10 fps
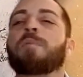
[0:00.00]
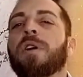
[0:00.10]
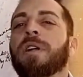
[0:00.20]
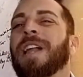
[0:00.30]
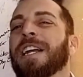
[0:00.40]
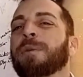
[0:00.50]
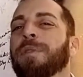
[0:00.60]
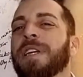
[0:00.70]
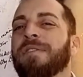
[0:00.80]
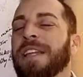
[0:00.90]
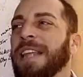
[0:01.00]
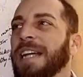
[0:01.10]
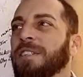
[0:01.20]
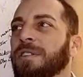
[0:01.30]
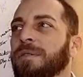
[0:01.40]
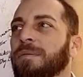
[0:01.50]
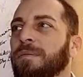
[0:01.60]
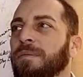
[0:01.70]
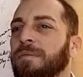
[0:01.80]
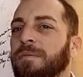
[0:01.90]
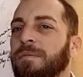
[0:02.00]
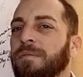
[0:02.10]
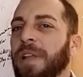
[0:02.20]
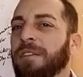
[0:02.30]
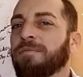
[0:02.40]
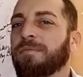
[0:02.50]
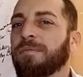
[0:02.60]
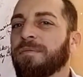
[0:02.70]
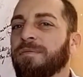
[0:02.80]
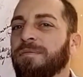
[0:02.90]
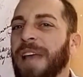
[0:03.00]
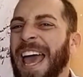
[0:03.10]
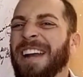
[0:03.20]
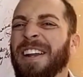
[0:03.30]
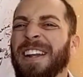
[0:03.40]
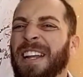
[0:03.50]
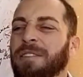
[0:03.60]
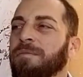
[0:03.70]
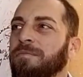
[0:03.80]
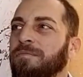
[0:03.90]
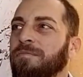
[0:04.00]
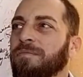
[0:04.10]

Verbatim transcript: I'm more inclined to believe that that's like edited in.